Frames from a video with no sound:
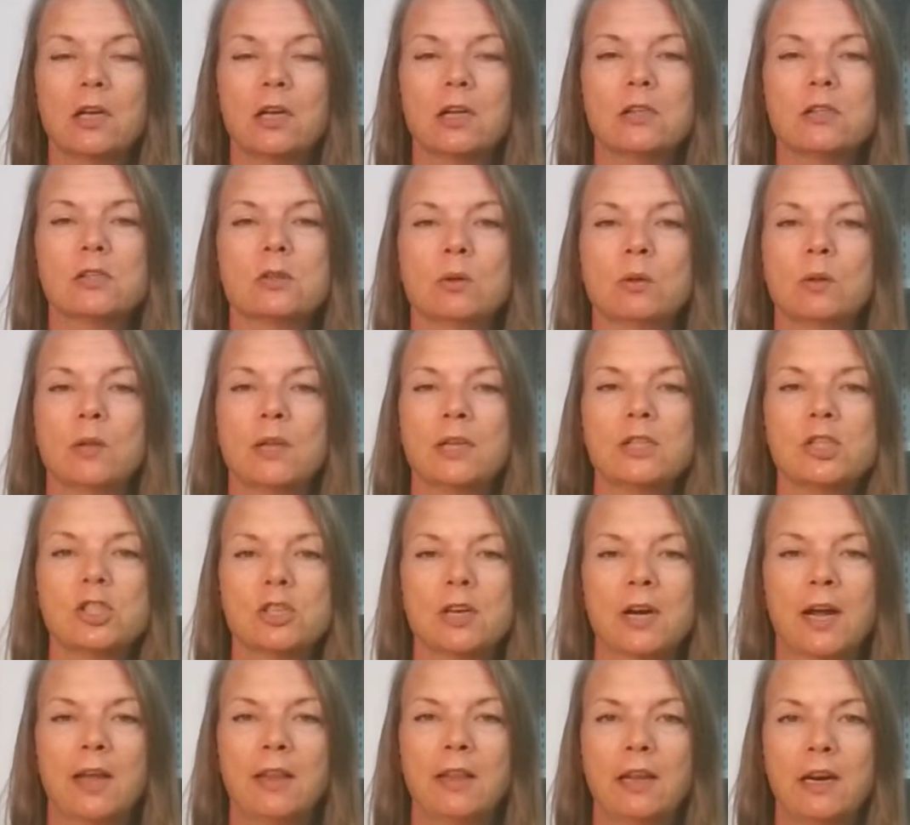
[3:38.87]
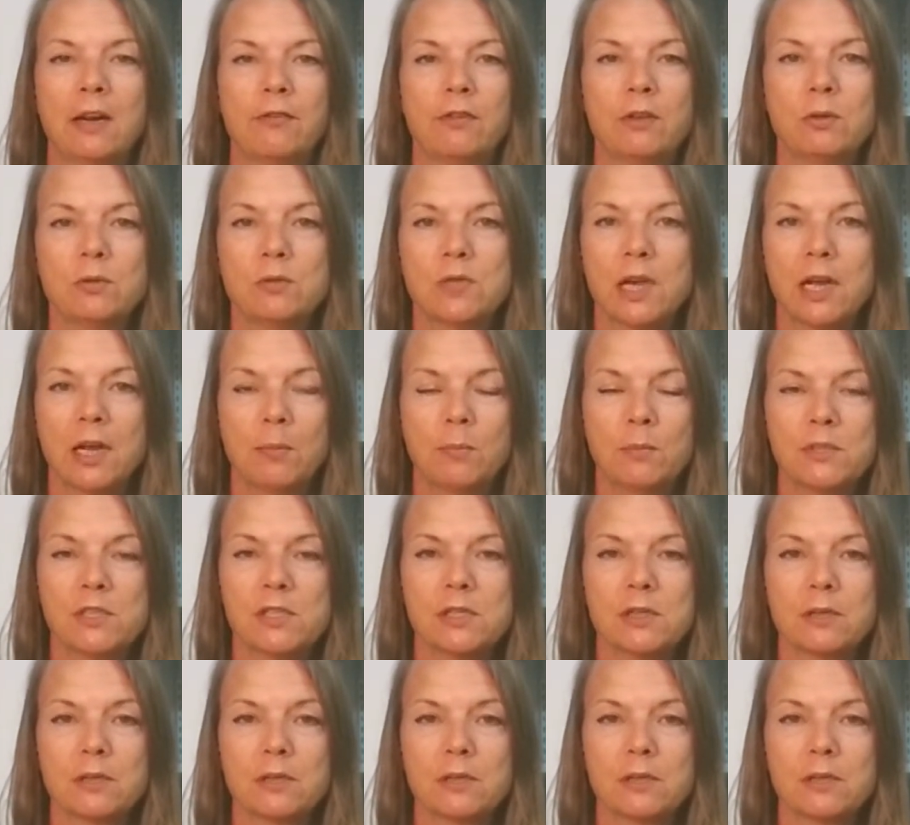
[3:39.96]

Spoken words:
So let's try that a few times.